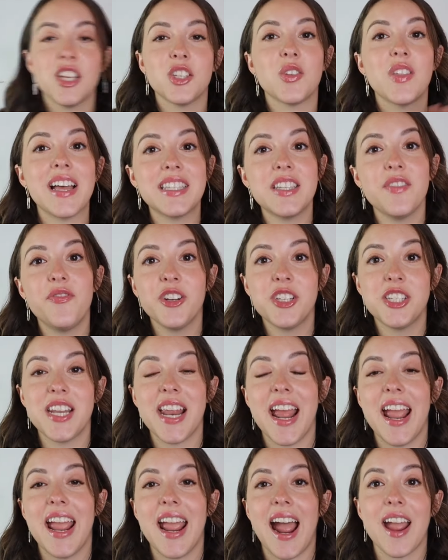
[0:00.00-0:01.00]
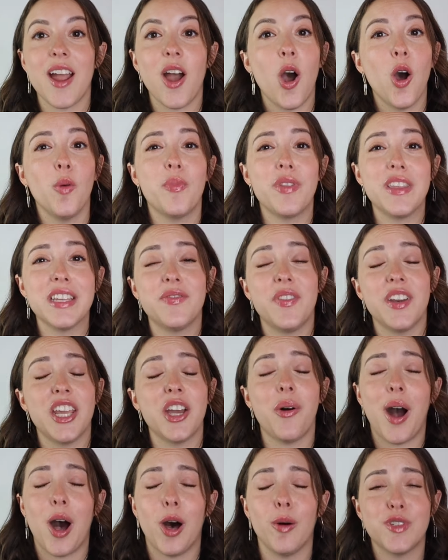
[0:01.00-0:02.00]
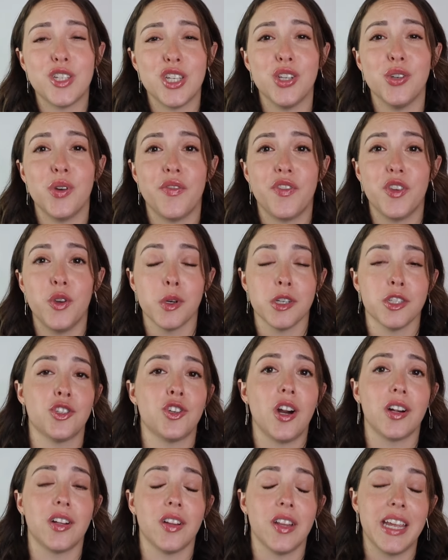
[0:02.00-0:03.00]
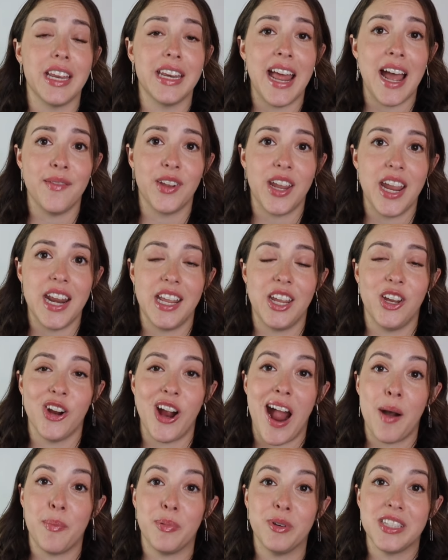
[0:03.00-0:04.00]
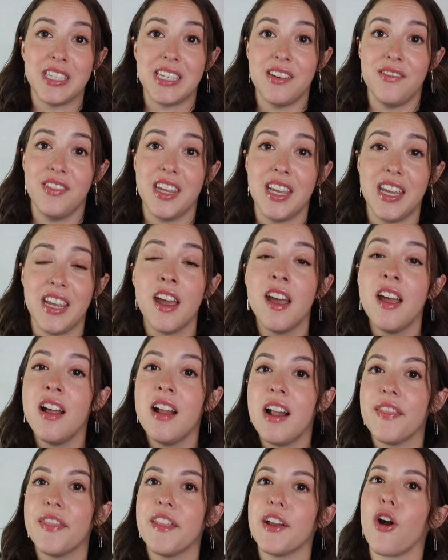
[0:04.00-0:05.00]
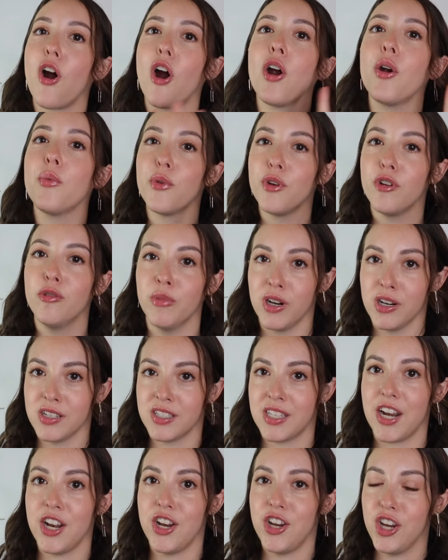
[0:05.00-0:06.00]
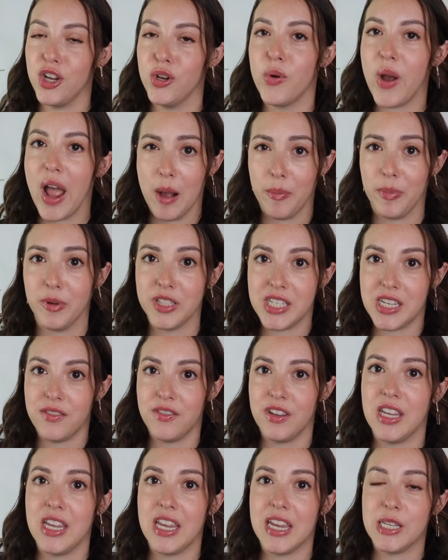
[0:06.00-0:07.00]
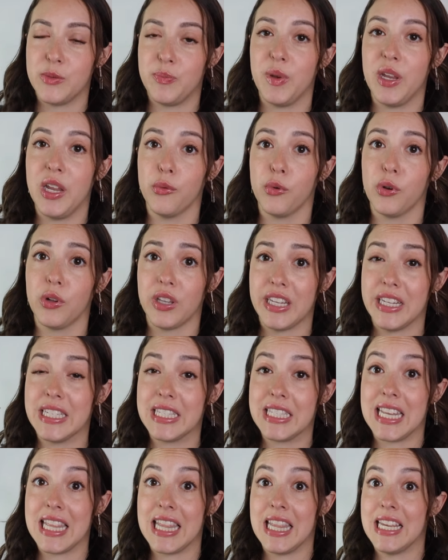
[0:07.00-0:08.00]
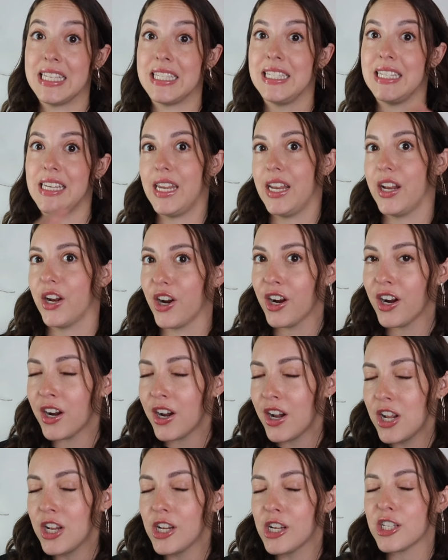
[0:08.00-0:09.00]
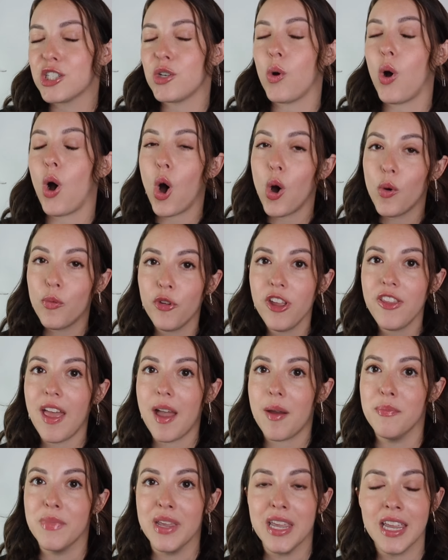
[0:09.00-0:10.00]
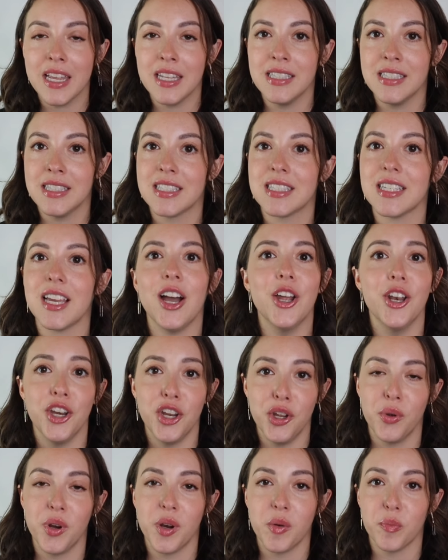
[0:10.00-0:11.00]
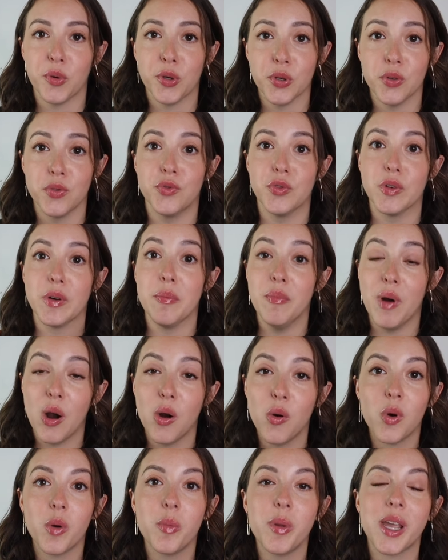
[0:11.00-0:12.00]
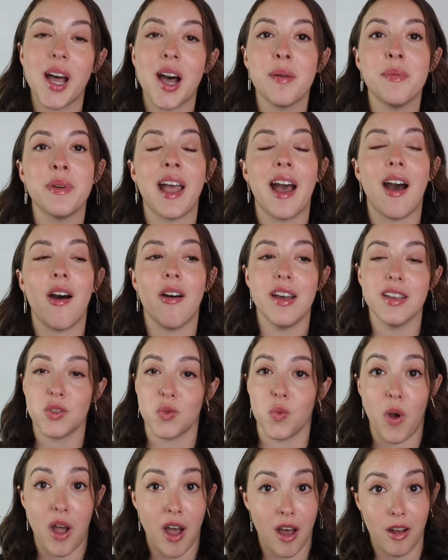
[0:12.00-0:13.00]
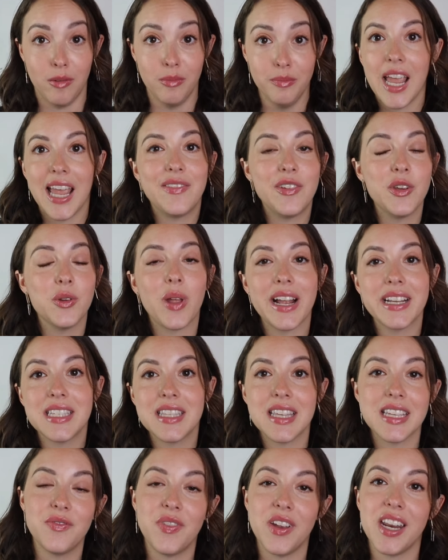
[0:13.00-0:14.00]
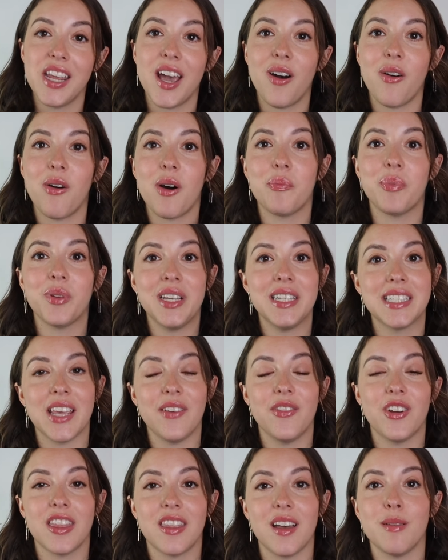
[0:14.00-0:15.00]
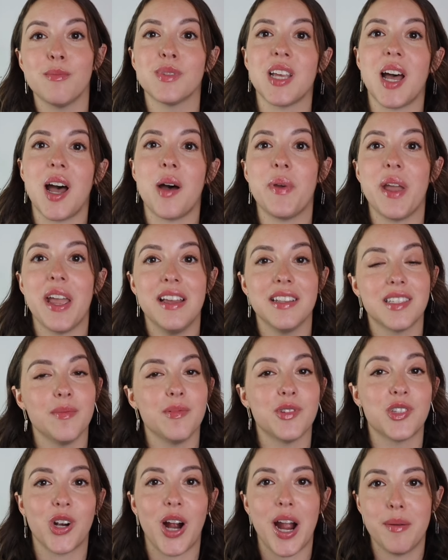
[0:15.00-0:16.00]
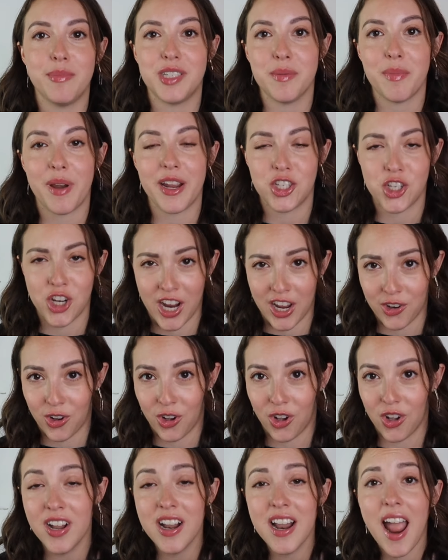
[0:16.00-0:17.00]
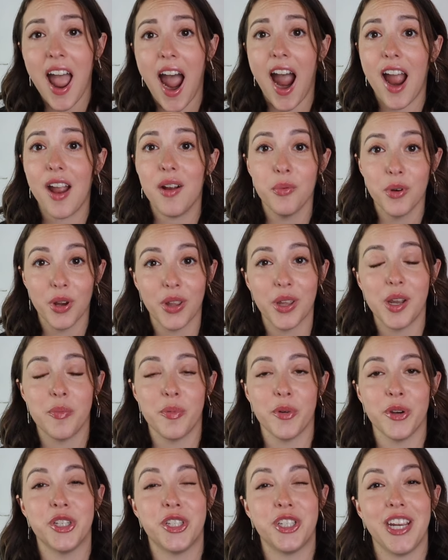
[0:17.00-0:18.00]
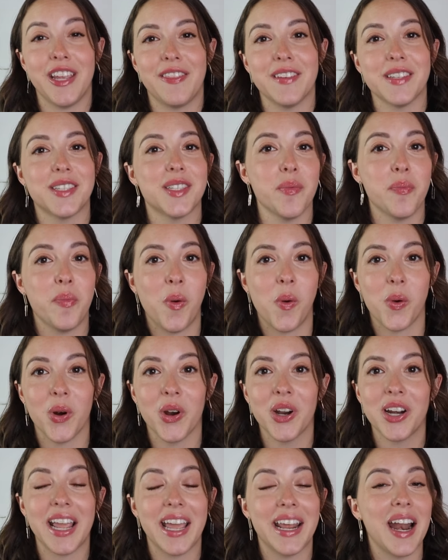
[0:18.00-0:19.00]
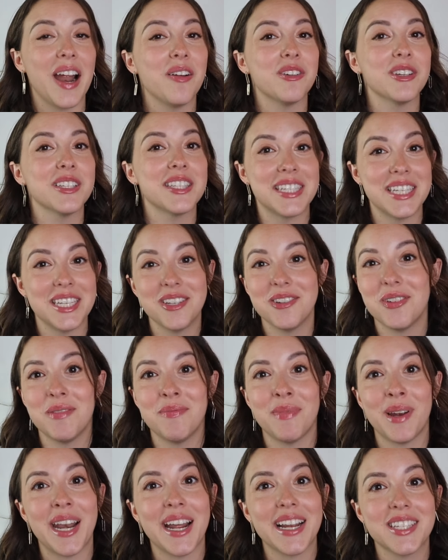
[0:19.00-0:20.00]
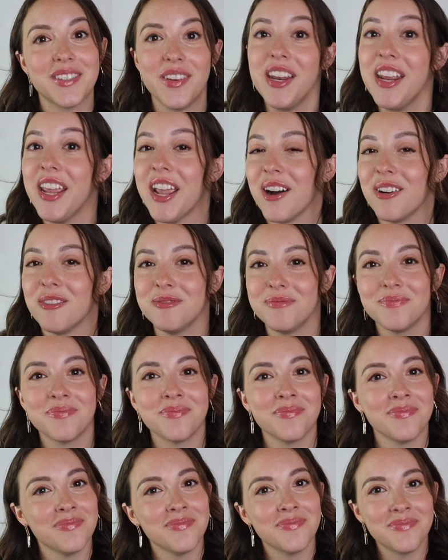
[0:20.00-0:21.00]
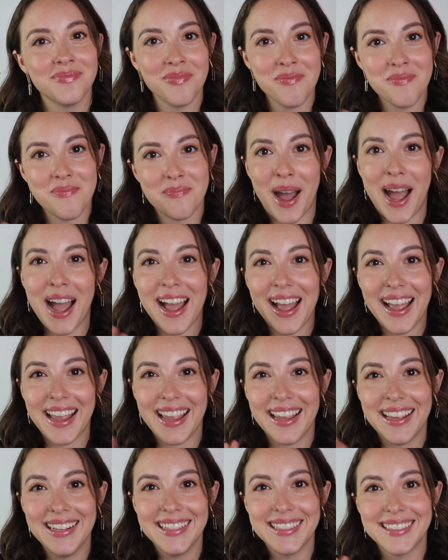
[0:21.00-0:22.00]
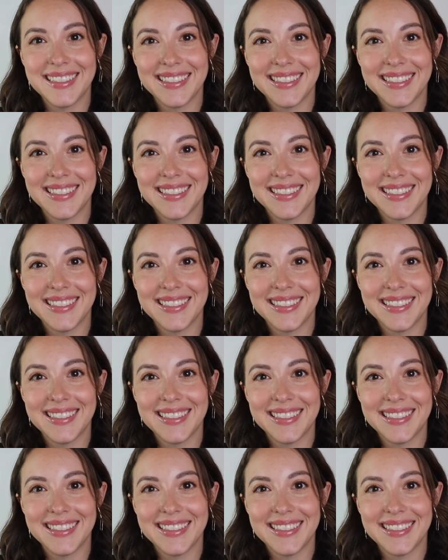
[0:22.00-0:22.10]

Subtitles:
So that's it for today. I hope this video helped you if you are struggling navigating your Apple TV. There are rumors that a new Apple TV is being released this year, so hopefully that means a new and improved remote will be coming out as well. If you liked this video, please give it a thumbs up and subscribe to my channel. I really appreciate the support, and I will see you in my next video. Bye!